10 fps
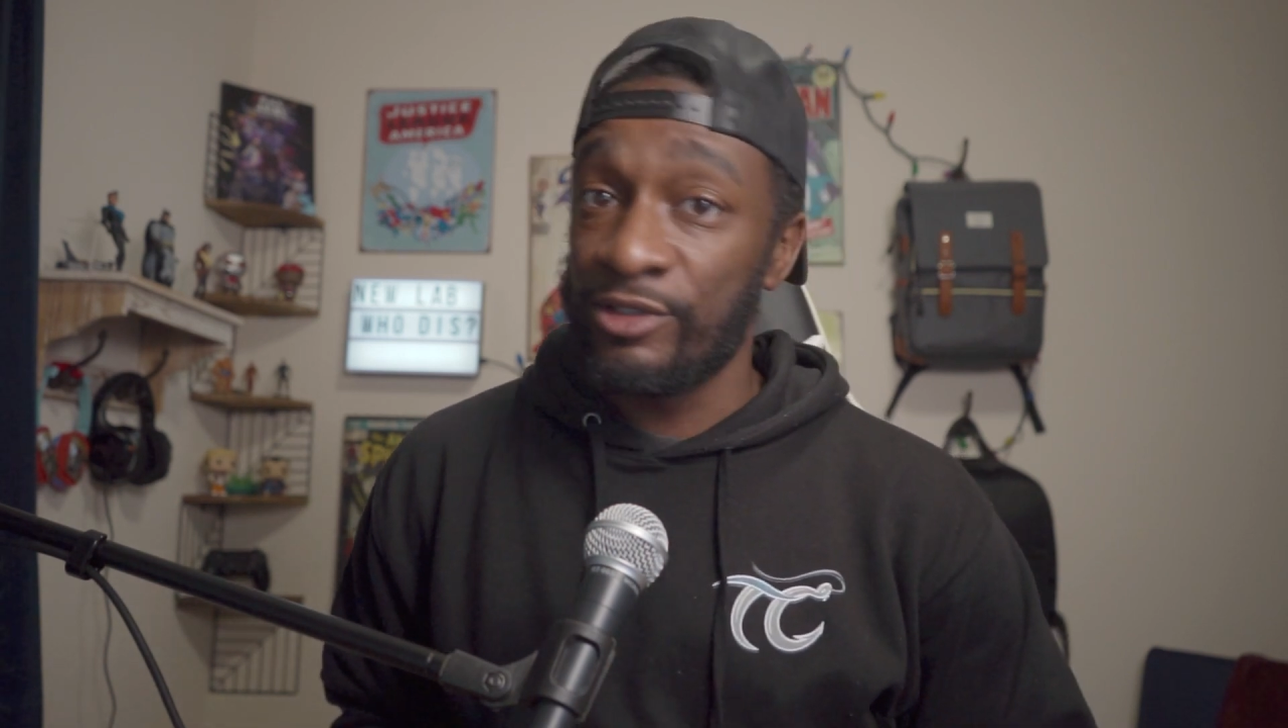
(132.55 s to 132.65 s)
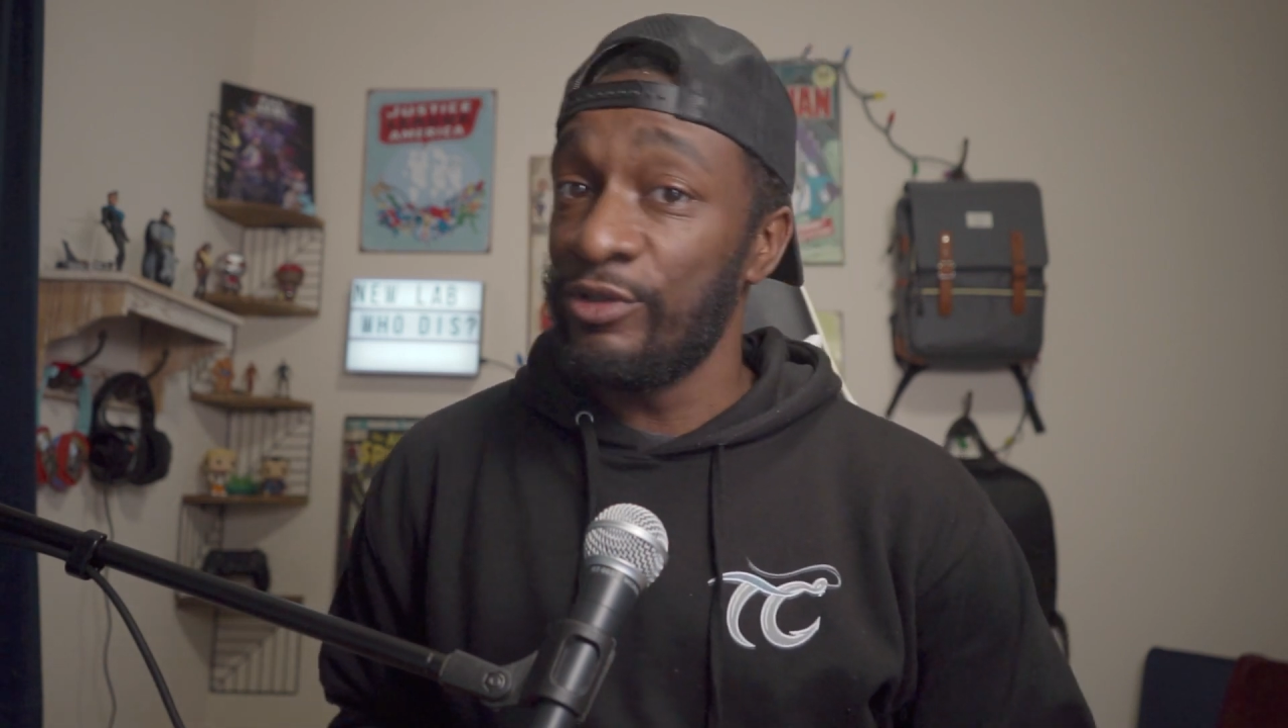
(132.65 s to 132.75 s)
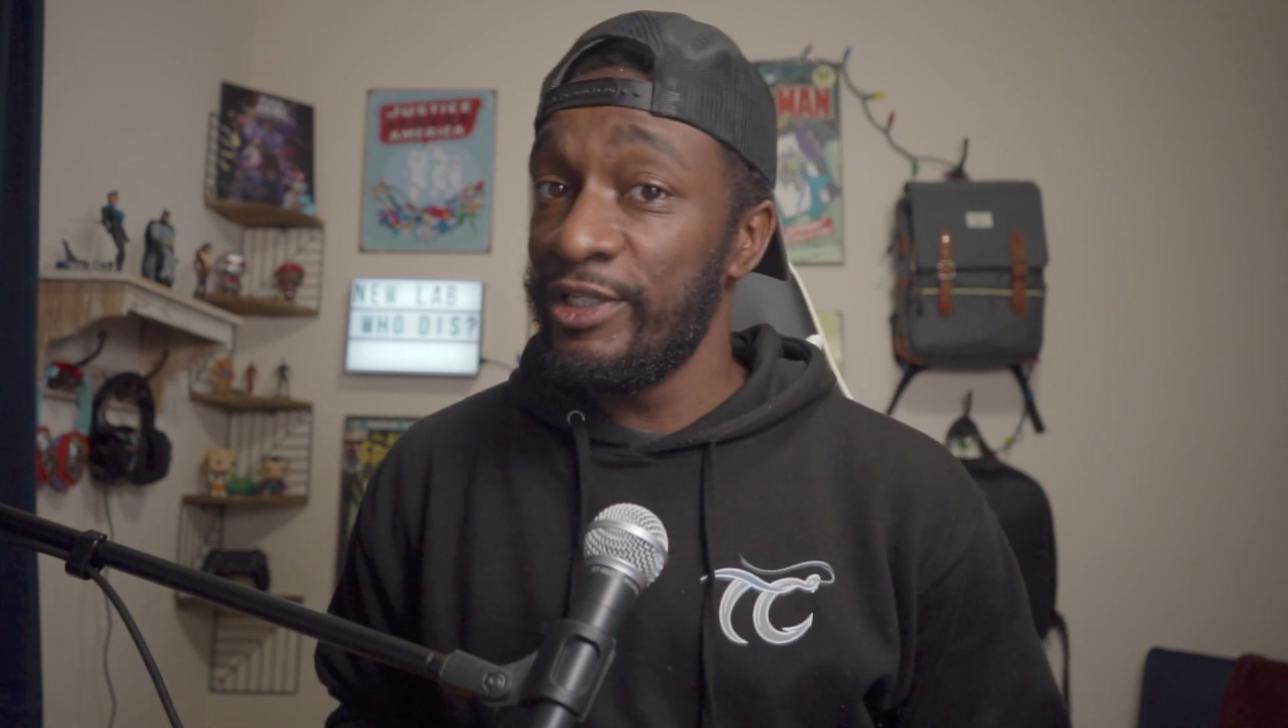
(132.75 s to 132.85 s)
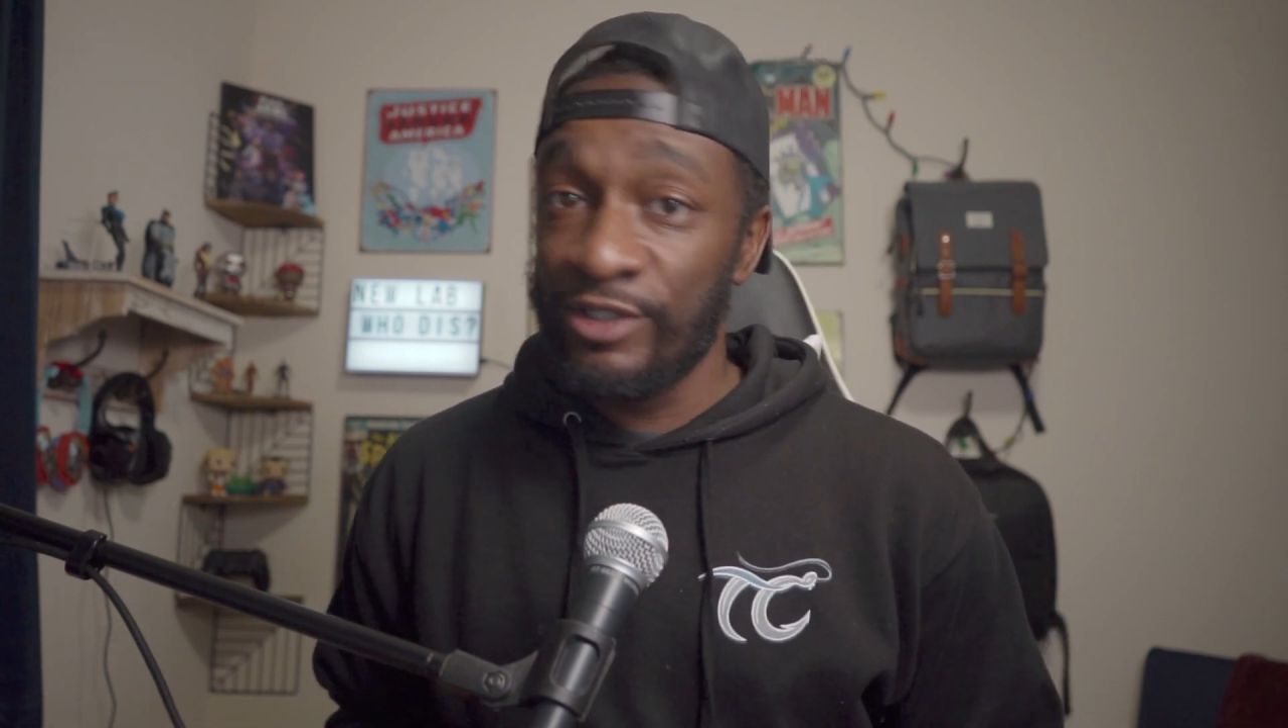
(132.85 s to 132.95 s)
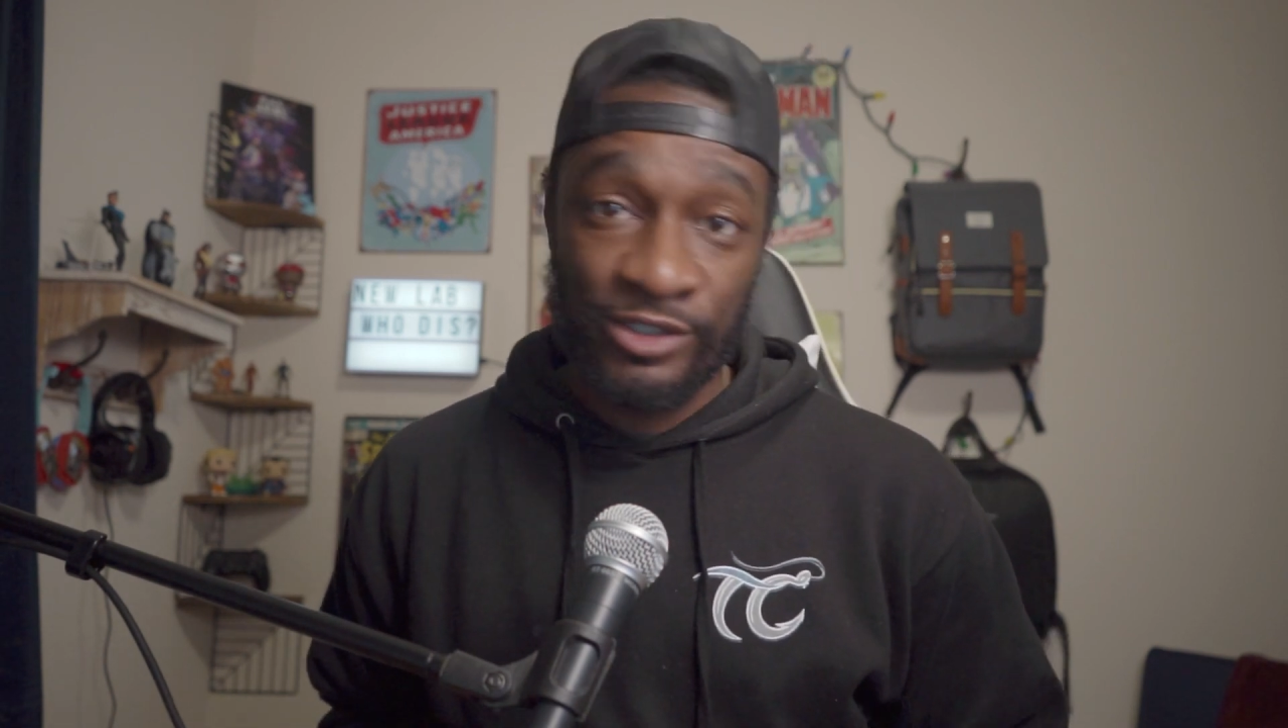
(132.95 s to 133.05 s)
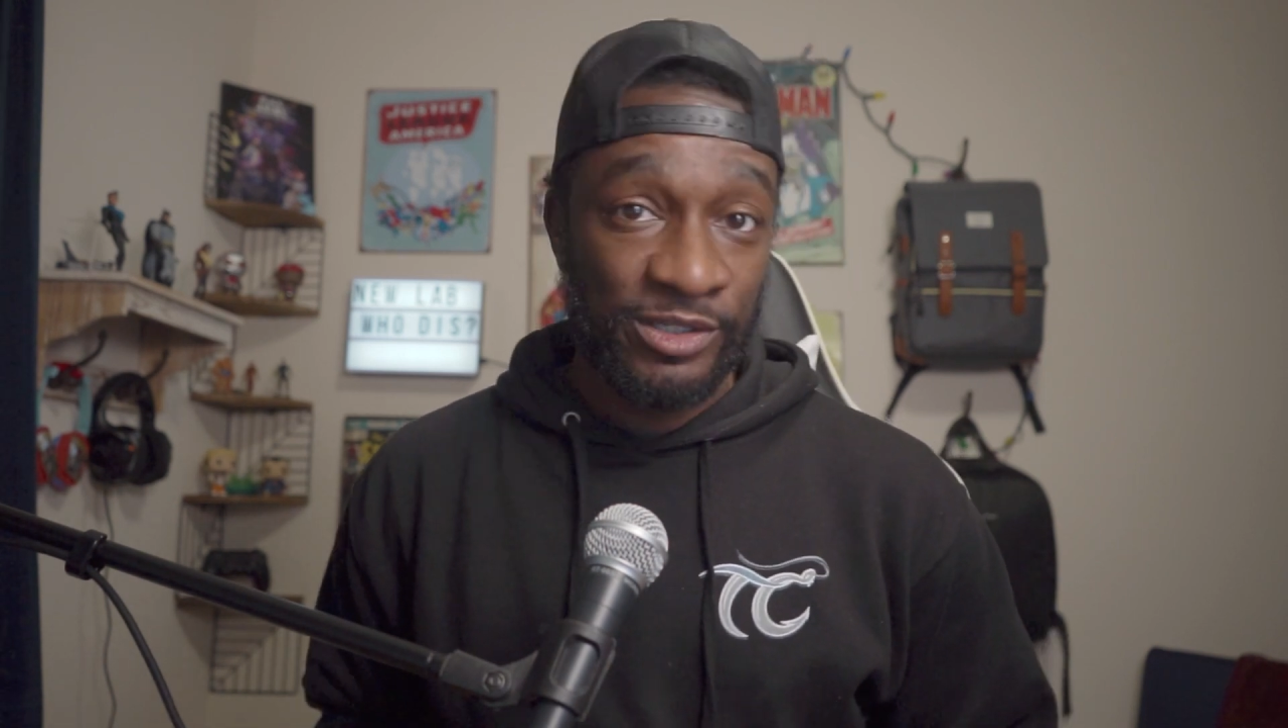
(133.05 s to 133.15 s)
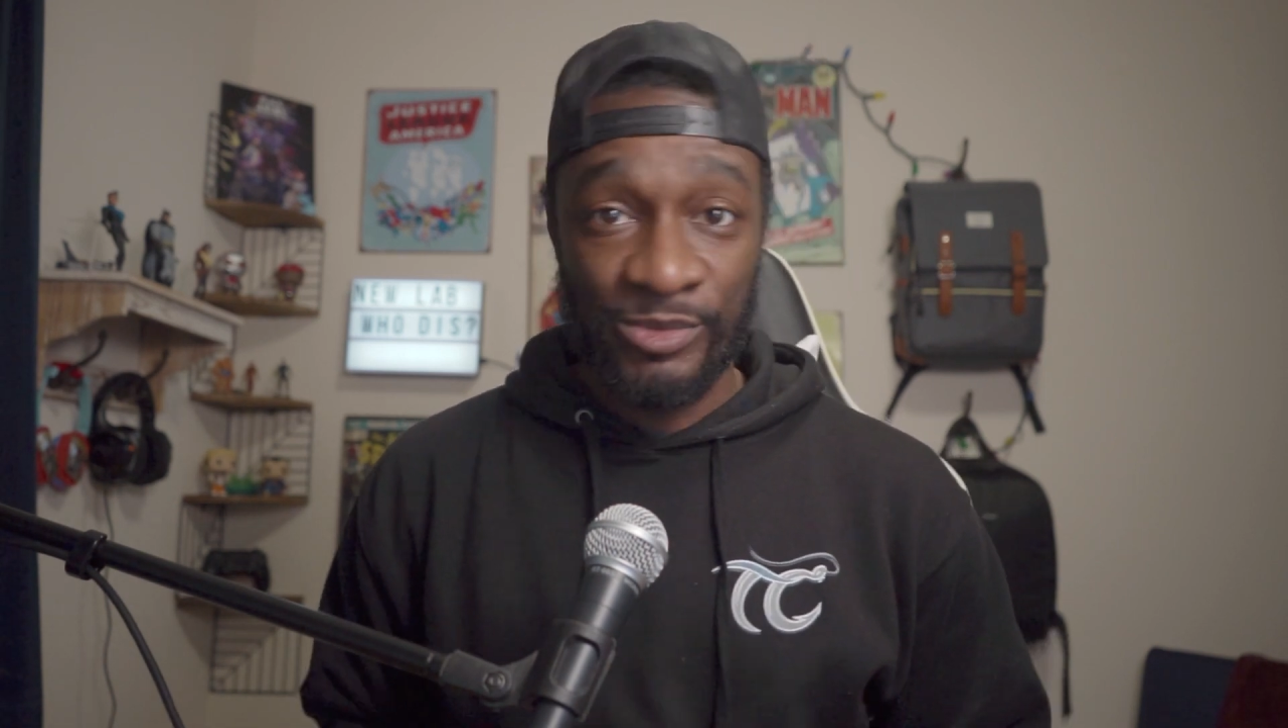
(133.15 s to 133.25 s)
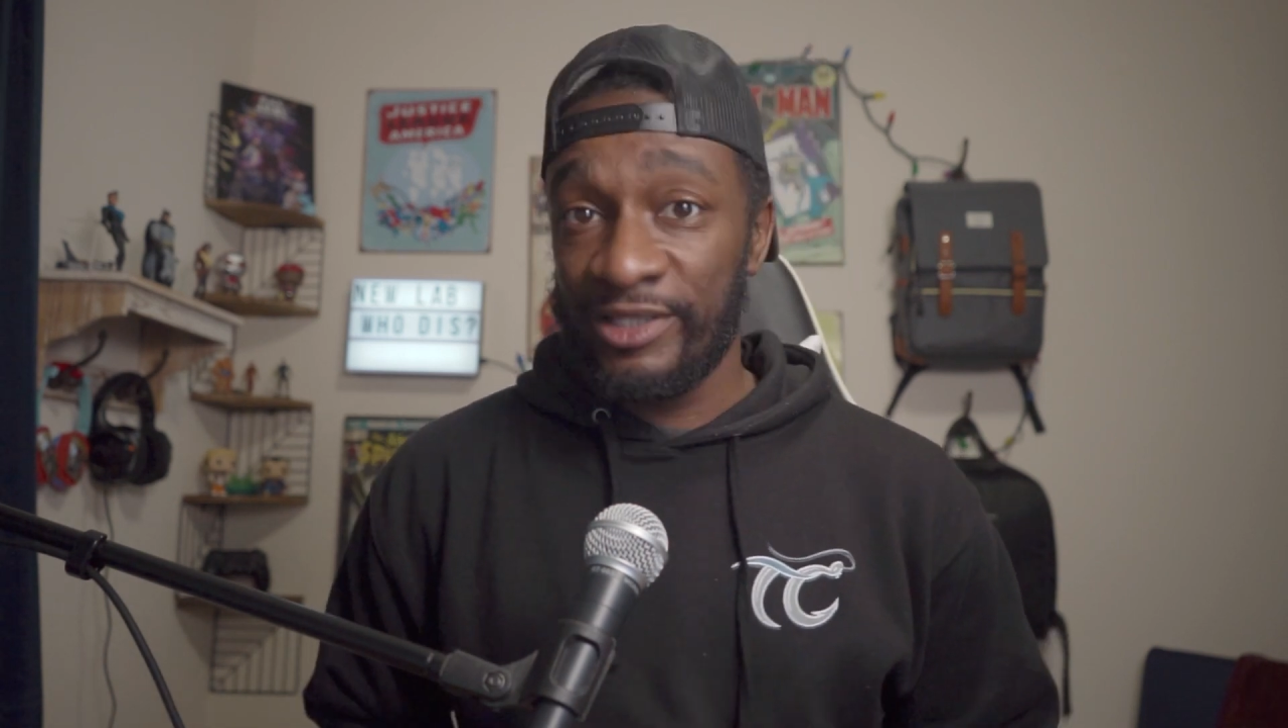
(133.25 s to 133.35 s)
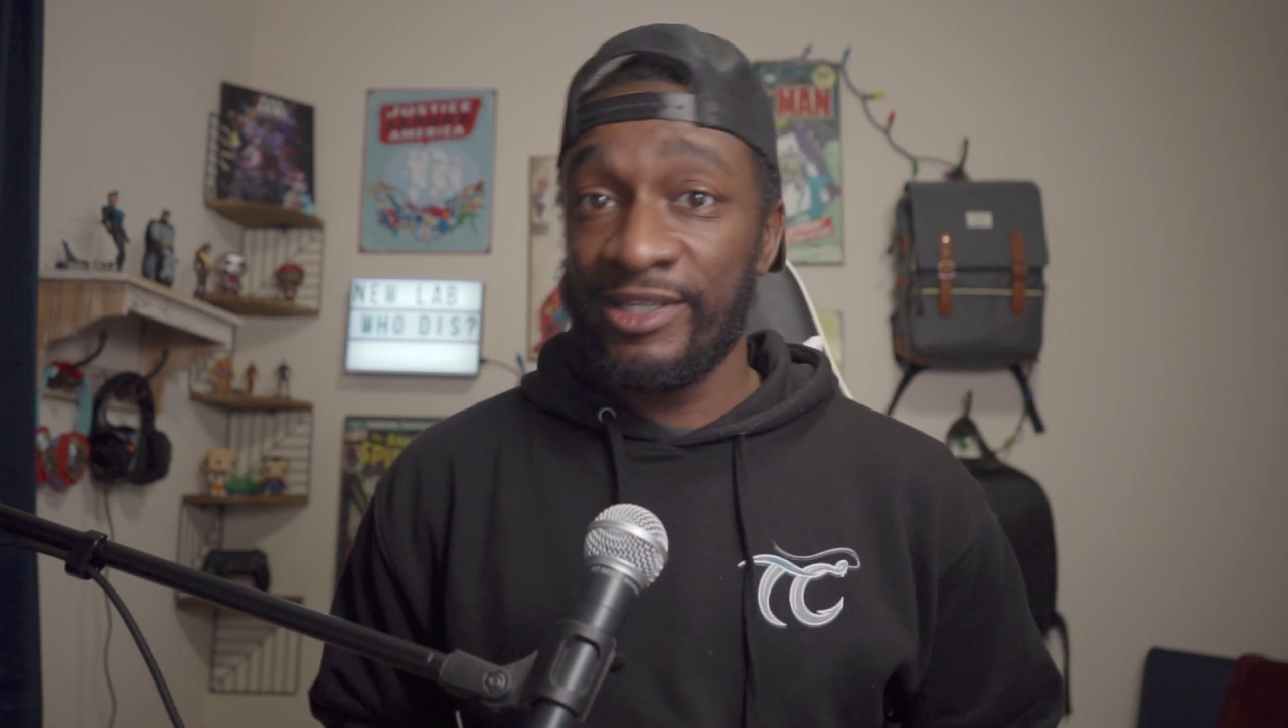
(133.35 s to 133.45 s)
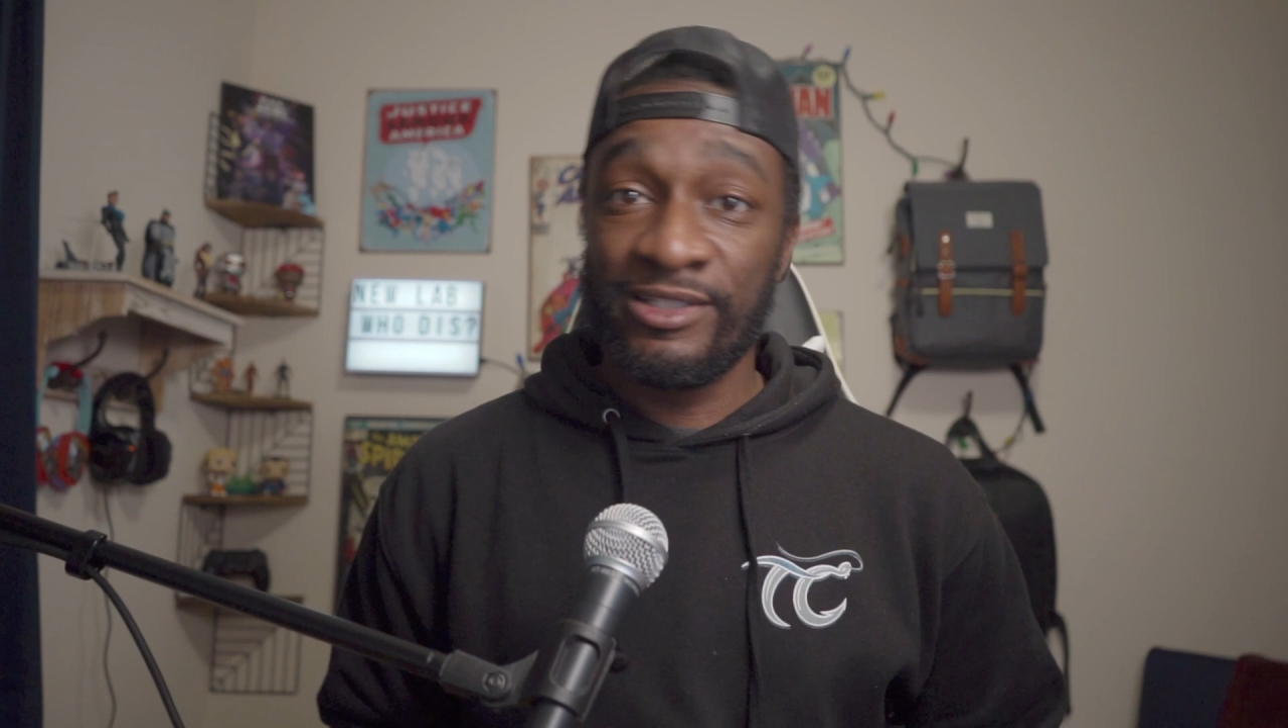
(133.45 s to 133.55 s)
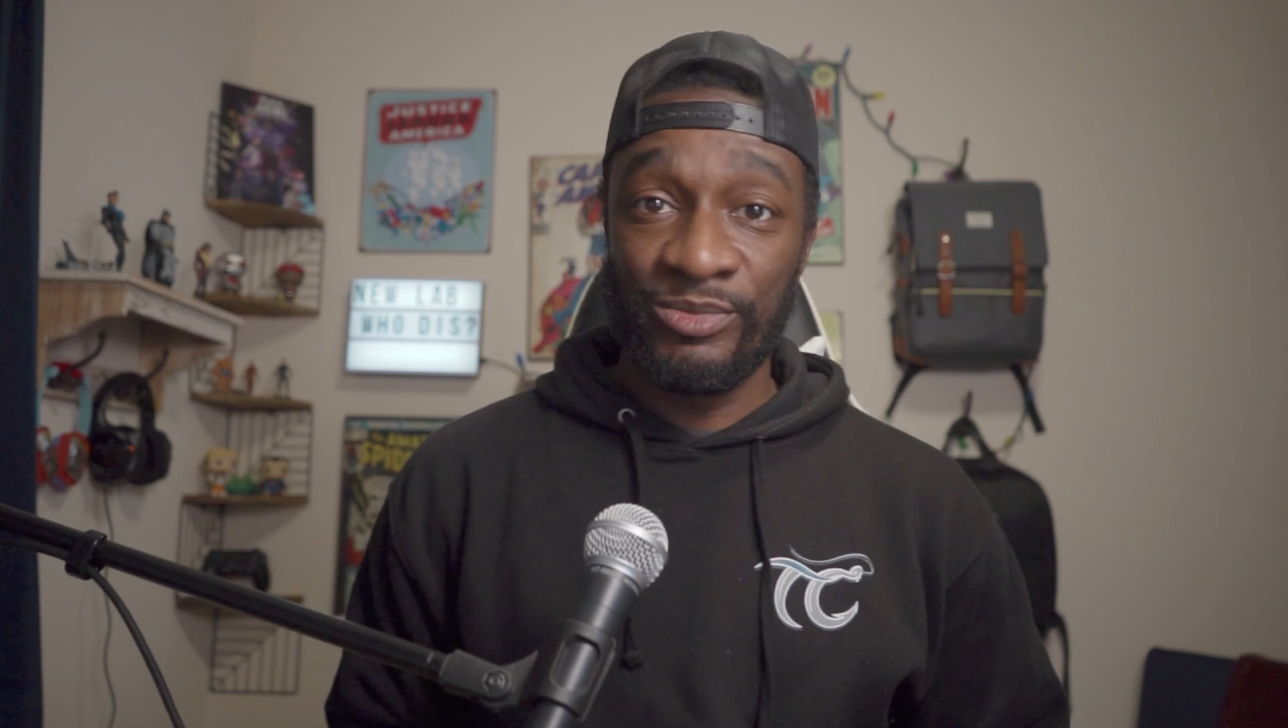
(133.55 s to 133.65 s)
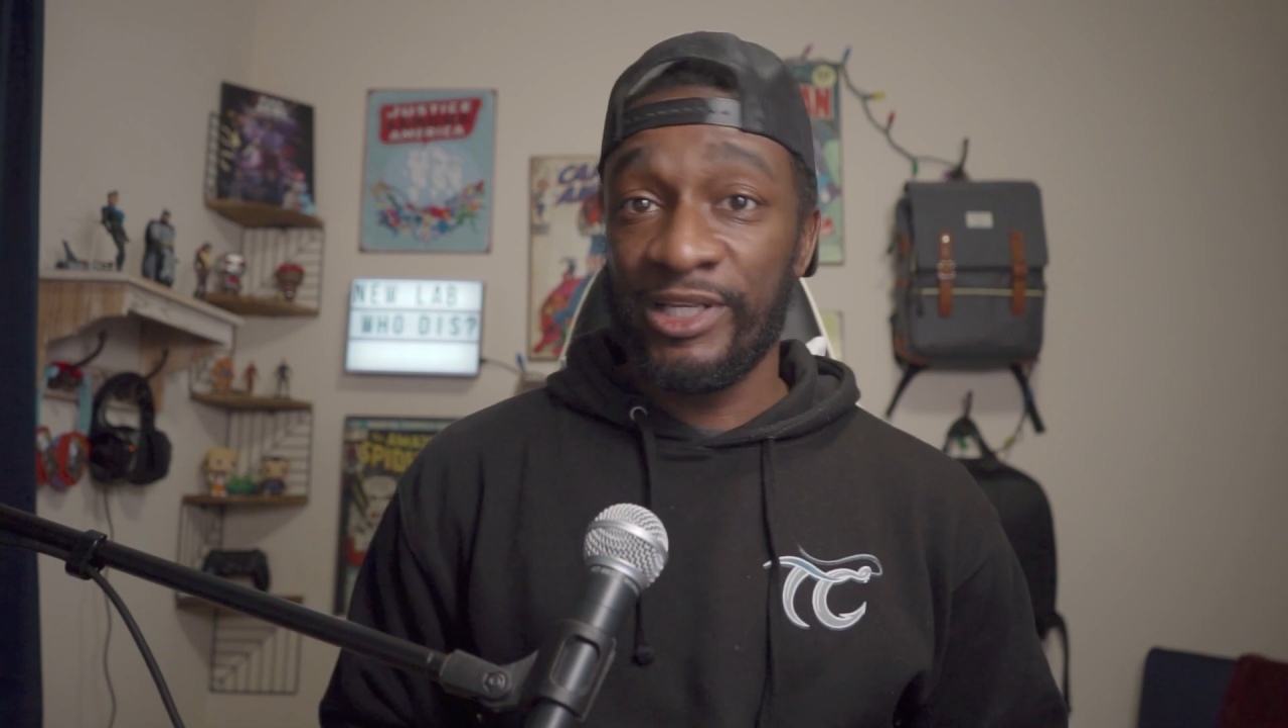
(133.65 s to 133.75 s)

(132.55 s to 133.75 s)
So these are some of the things I'm